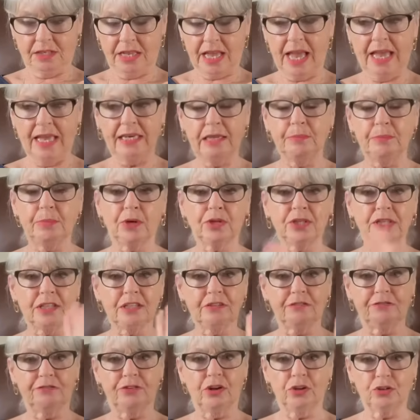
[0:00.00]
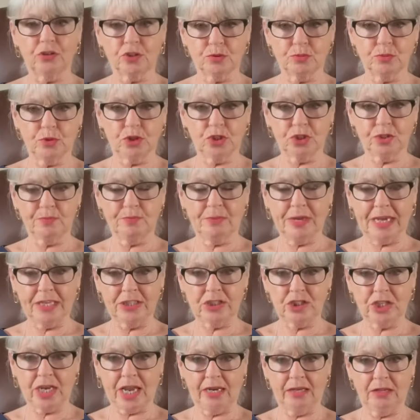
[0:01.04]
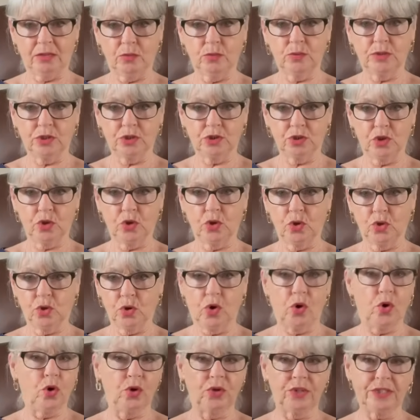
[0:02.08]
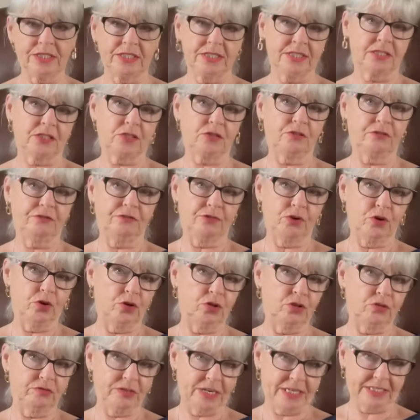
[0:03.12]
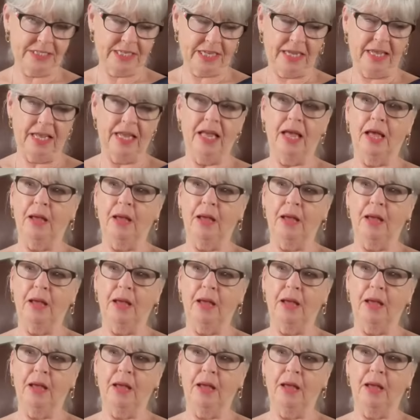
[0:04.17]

Anybody that follows my channel will know all this stuff already,